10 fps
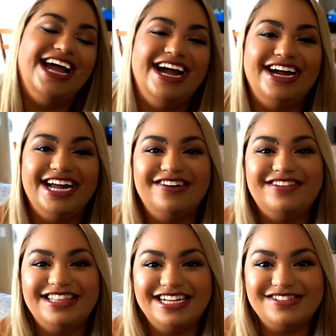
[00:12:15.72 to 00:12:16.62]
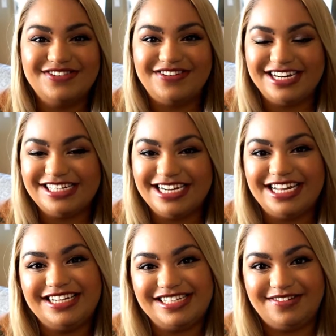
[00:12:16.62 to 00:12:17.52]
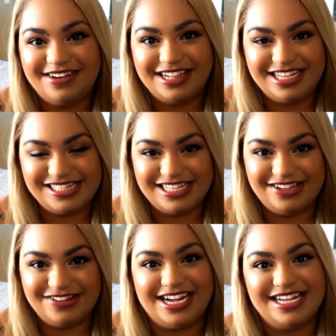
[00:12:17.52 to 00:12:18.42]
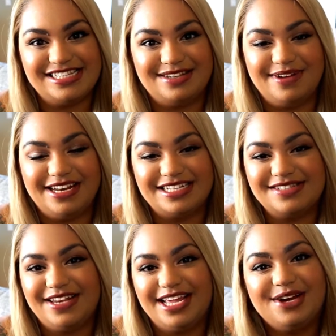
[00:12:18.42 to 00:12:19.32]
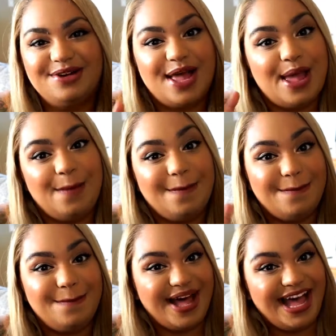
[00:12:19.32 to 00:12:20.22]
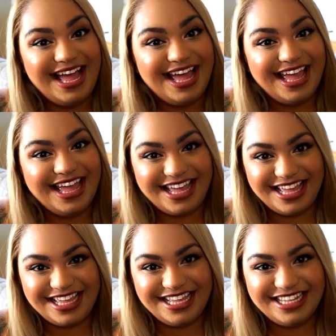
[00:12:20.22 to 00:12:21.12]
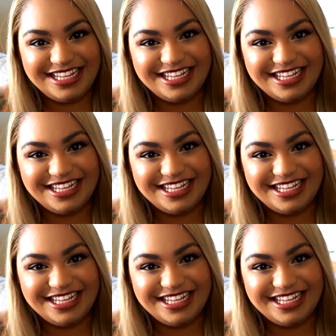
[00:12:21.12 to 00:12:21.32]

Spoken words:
Alright, well, thanks for watching. I'll definitely see you guys in my next video. Bye.